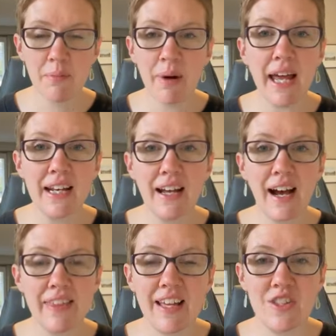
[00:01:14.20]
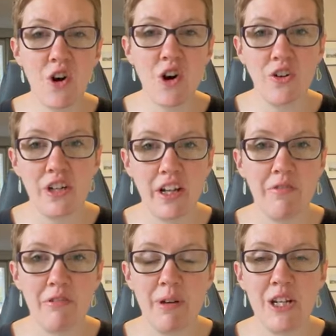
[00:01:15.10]
but I think it's all good
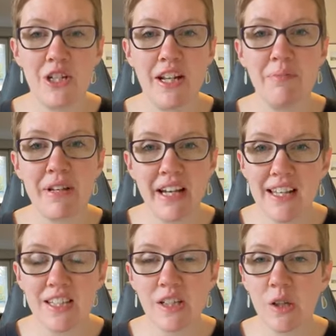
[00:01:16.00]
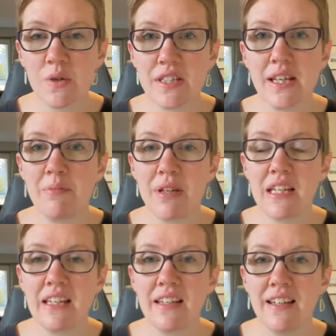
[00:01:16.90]
information. And because clothes can
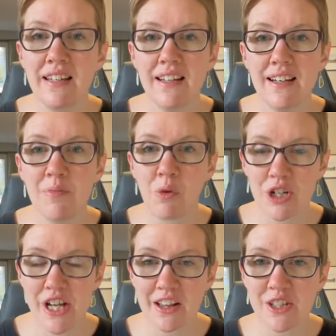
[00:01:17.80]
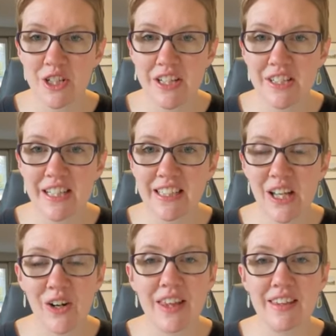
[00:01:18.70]
be more challenging to
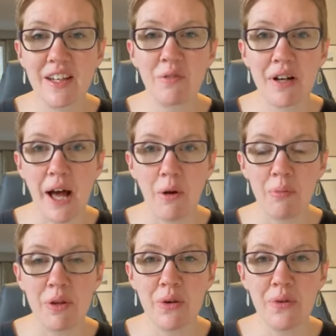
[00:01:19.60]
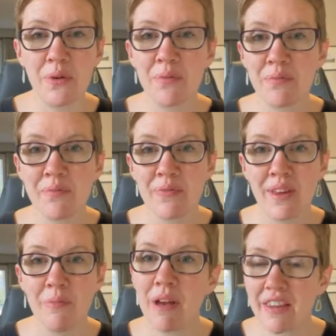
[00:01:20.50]
declutter, I think it will help you
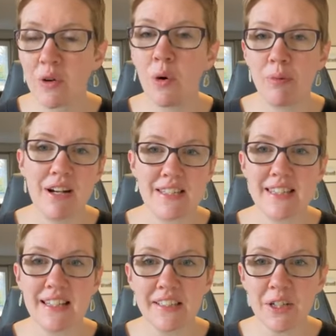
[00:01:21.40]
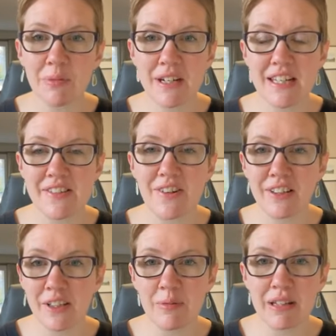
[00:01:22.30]
make the whole process a little bit easier,
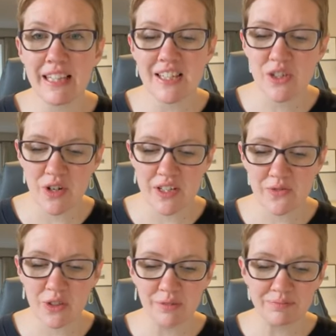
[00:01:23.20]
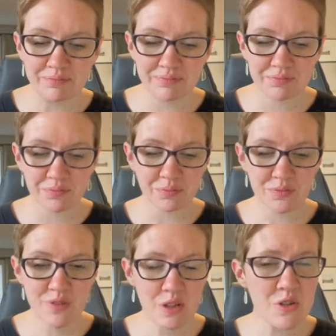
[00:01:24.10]
a little bit less stressful.
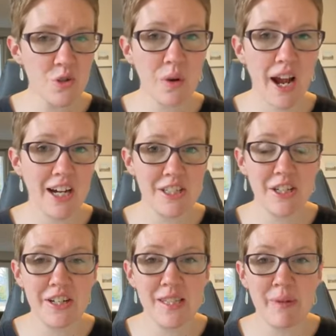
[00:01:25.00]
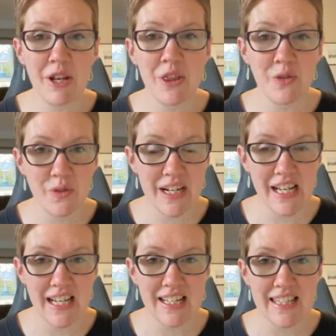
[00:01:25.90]
So we're actually going to spend 3
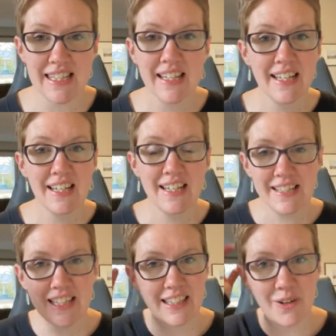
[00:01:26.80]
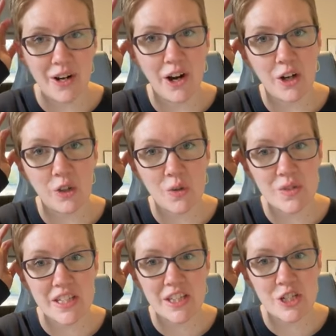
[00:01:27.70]
days decluttering our
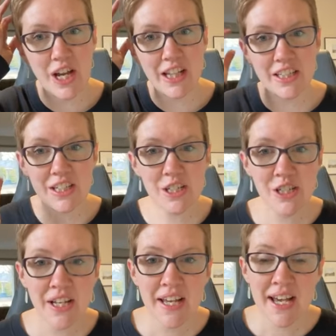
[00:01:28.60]
clothes in the challenge.